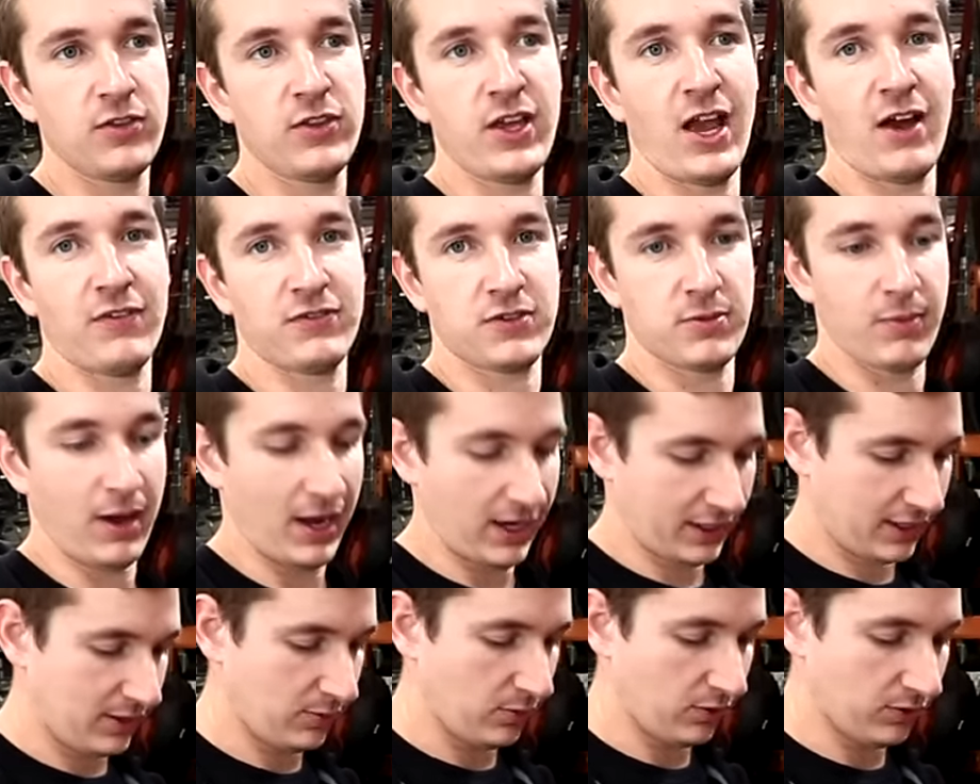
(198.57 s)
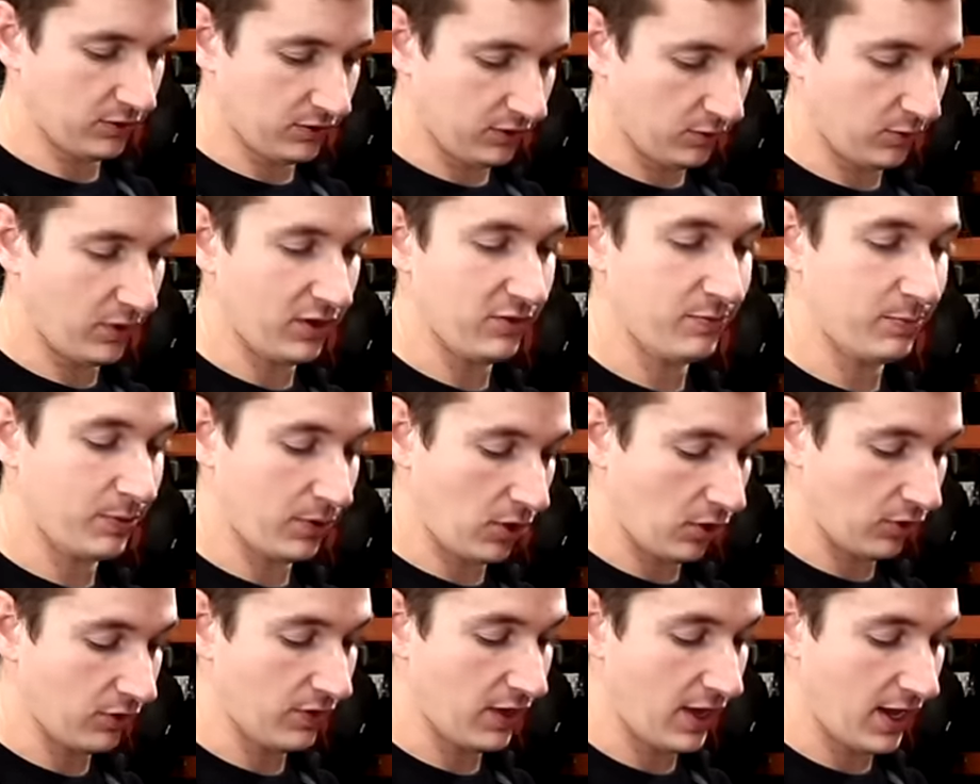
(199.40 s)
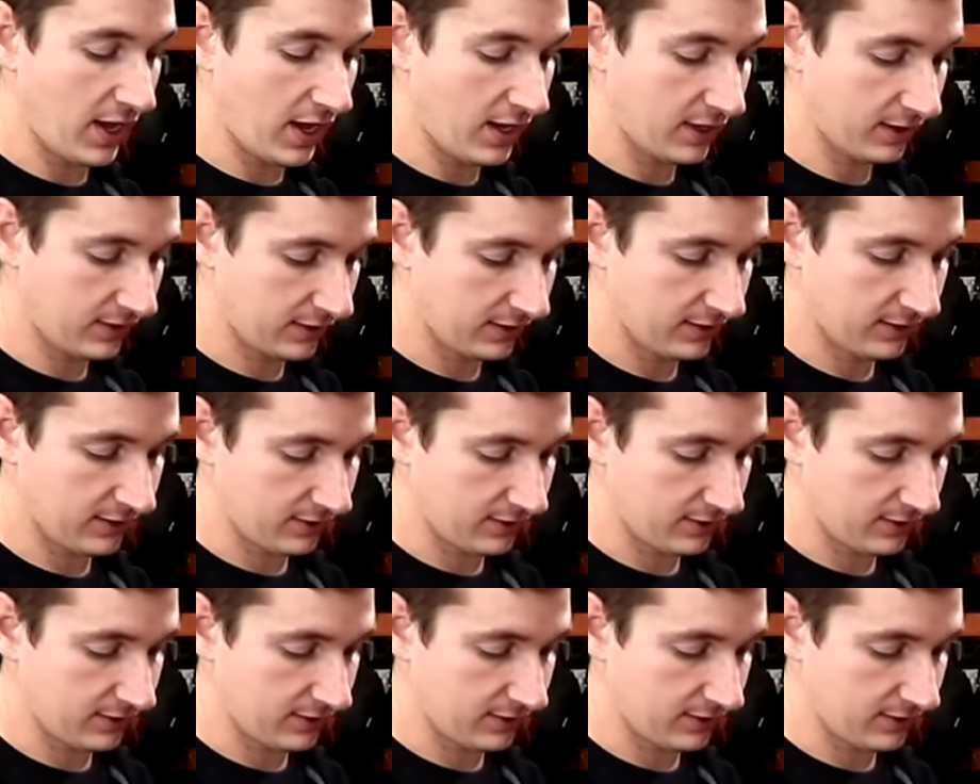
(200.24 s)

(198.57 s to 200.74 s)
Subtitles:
the aftermarket ones that we've put on there,